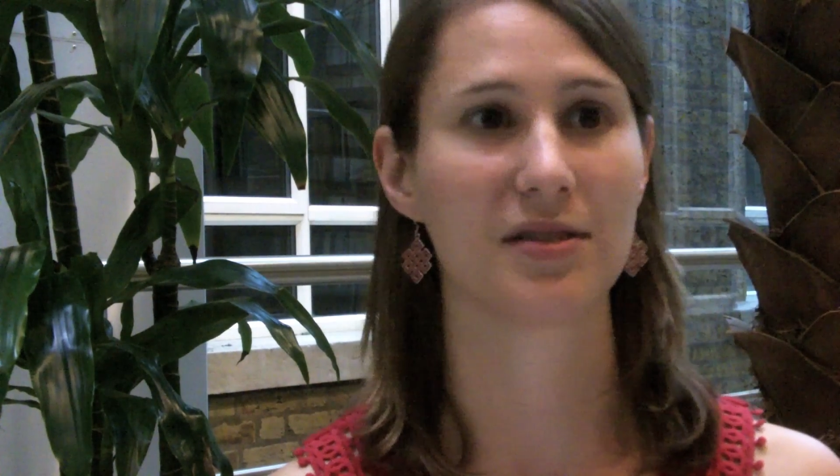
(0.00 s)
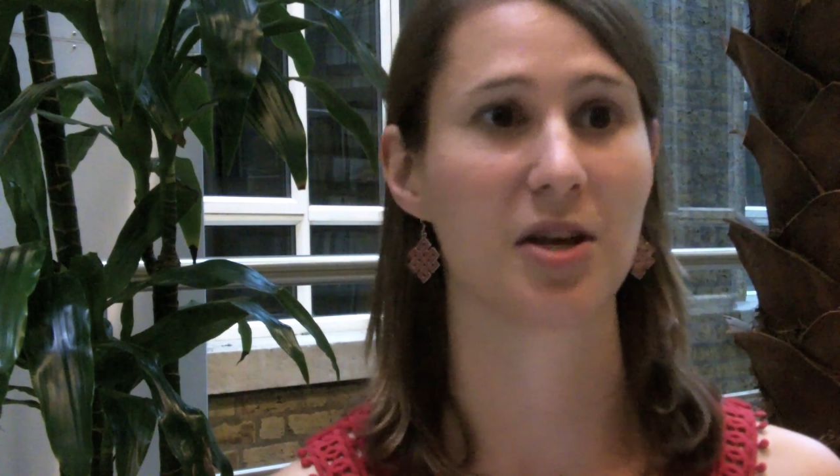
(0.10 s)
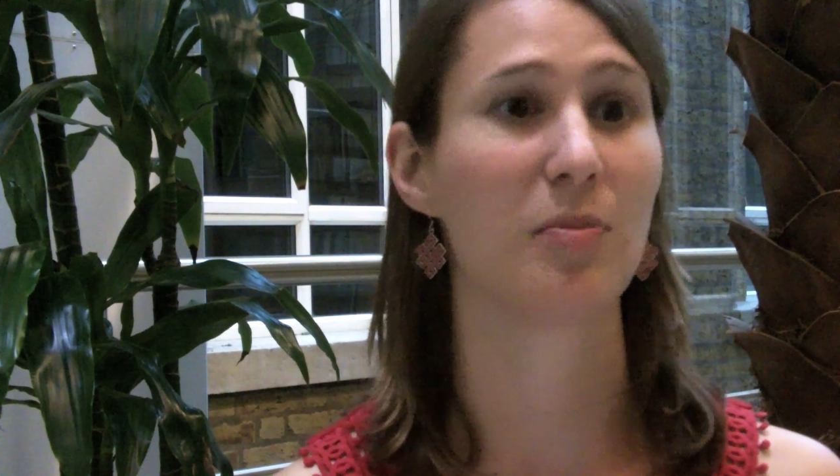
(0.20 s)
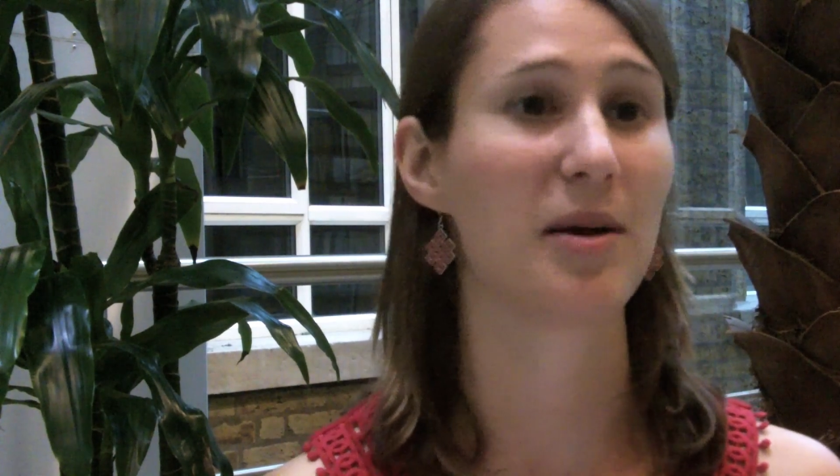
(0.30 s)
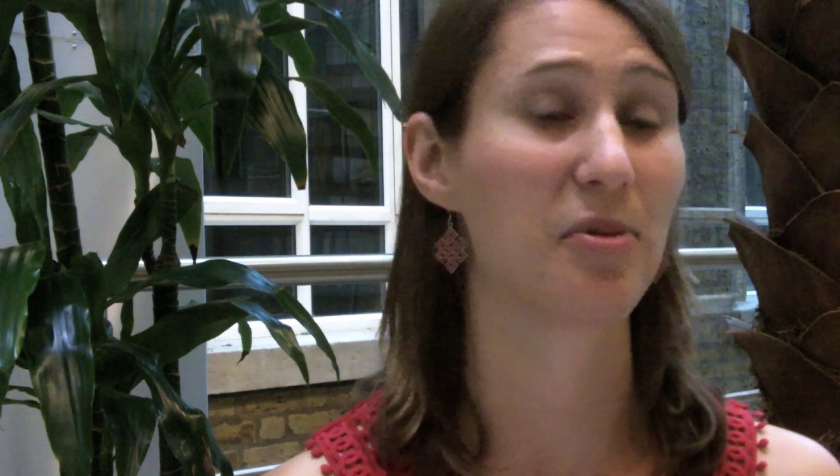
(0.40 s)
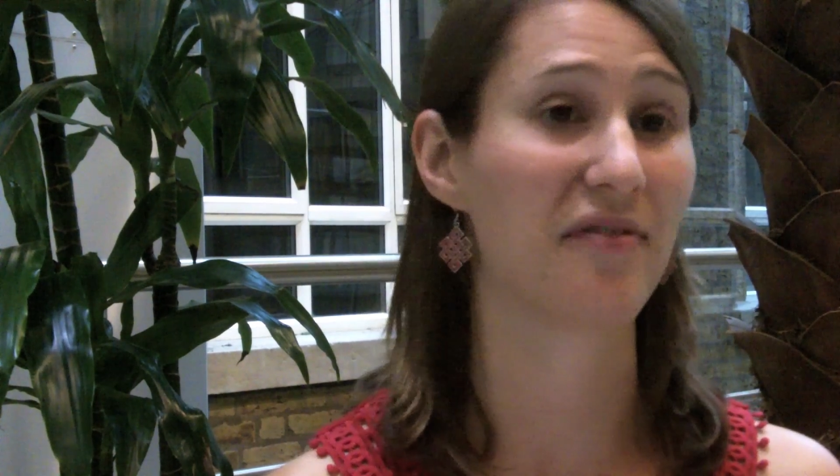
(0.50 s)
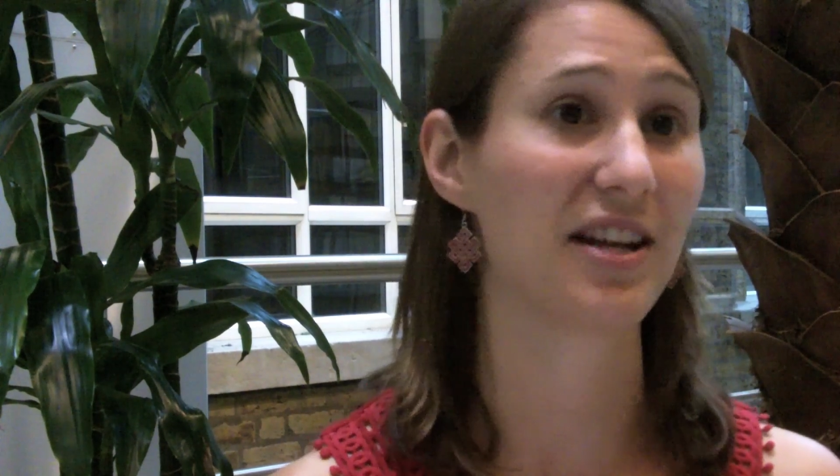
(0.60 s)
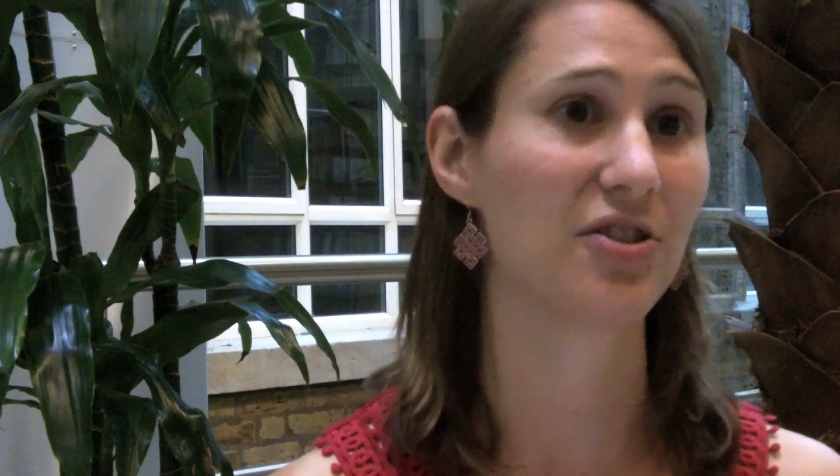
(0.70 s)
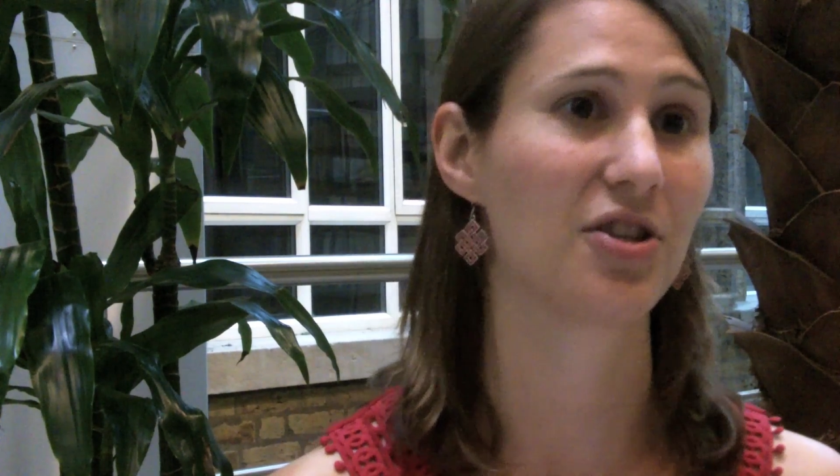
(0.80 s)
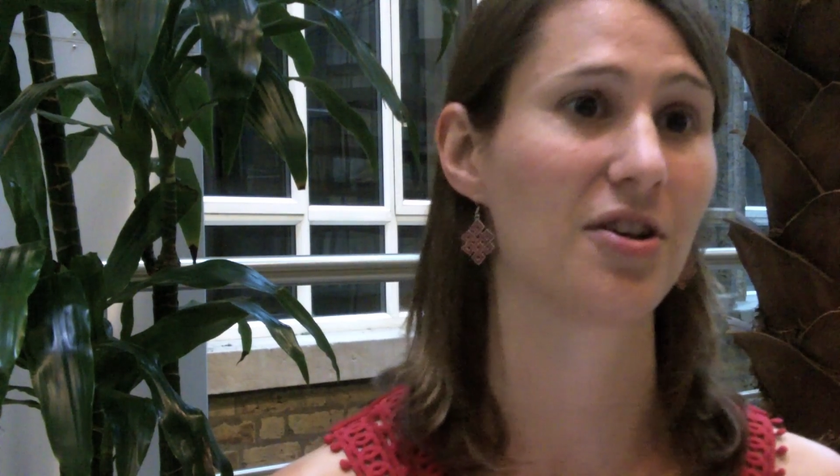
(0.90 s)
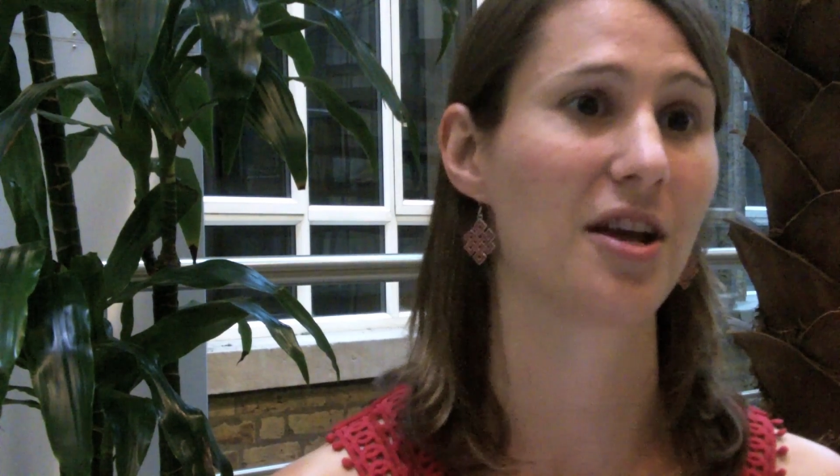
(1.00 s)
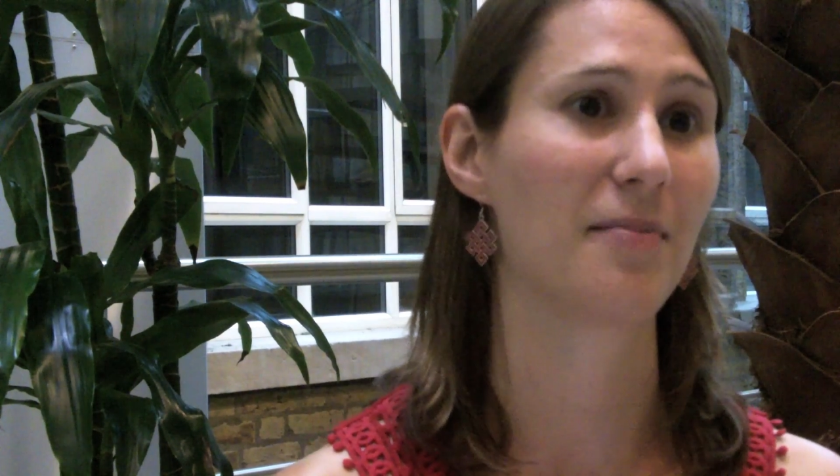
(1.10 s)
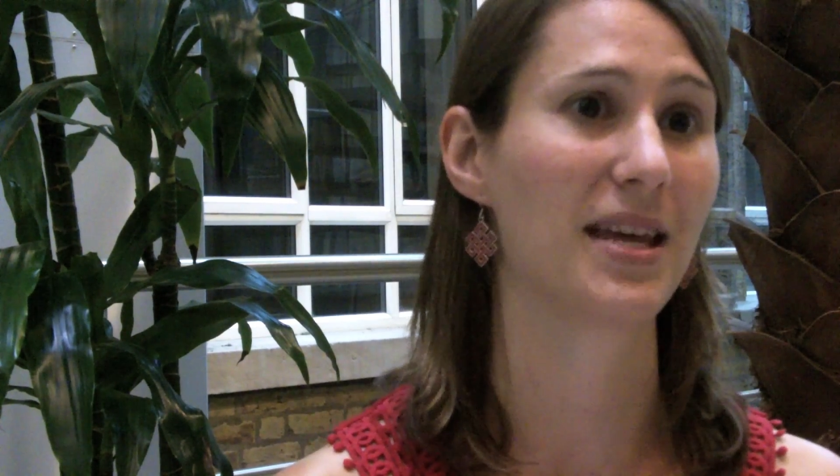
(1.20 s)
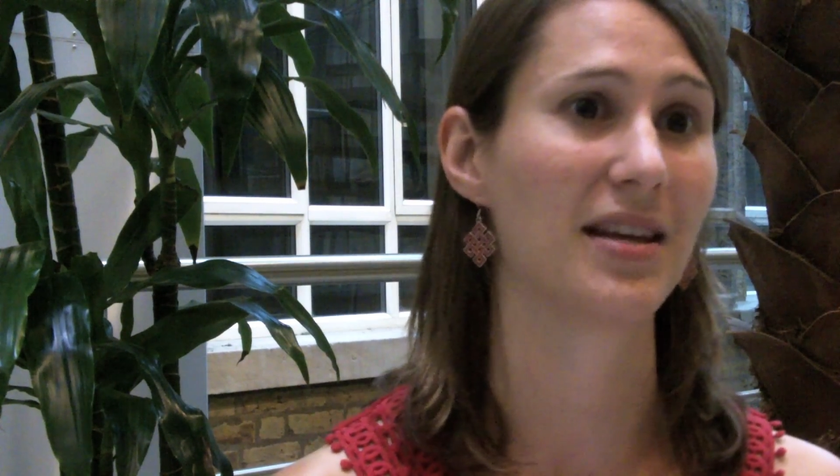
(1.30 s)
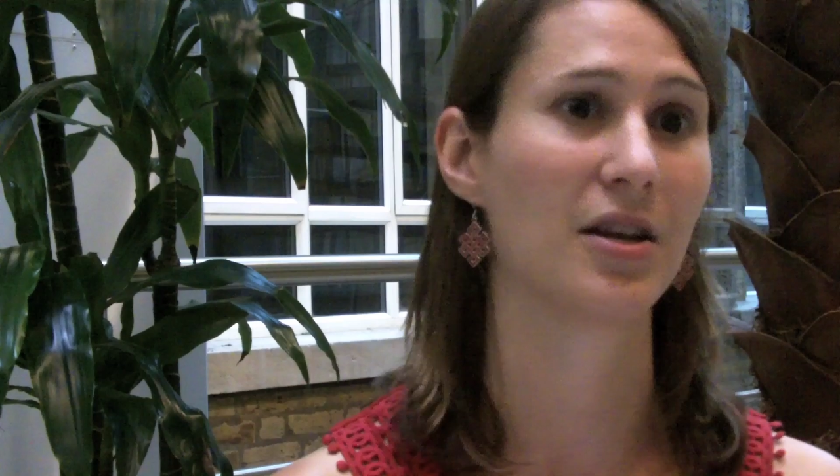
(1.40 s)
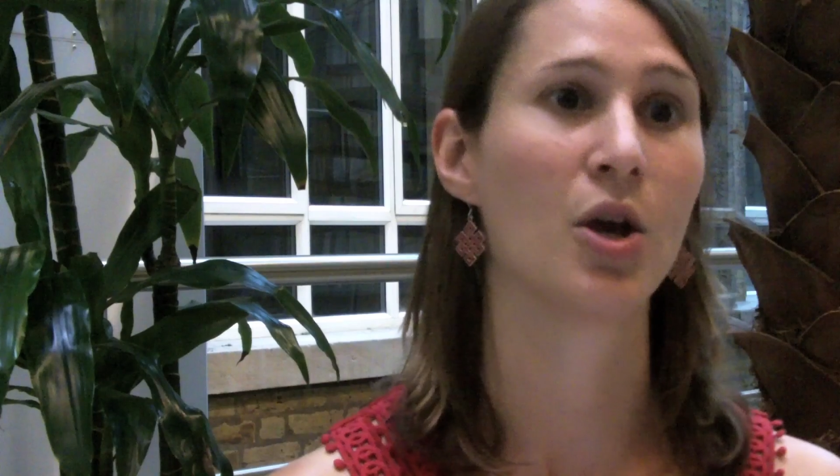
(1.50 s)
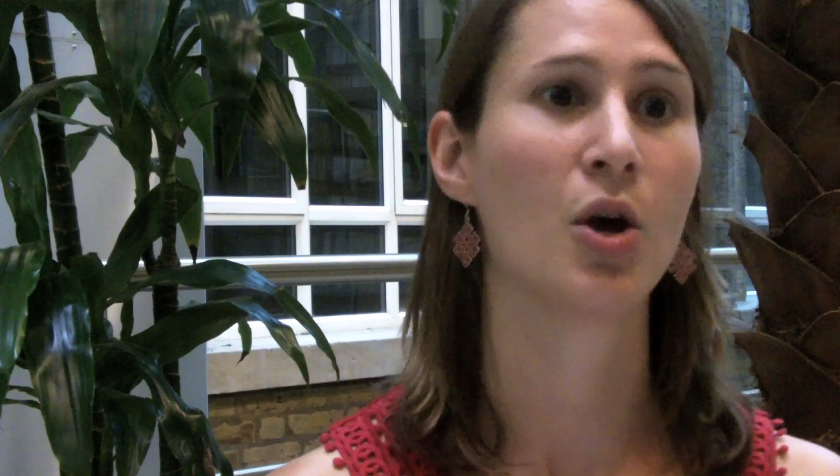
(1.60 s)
So by prevention, I mean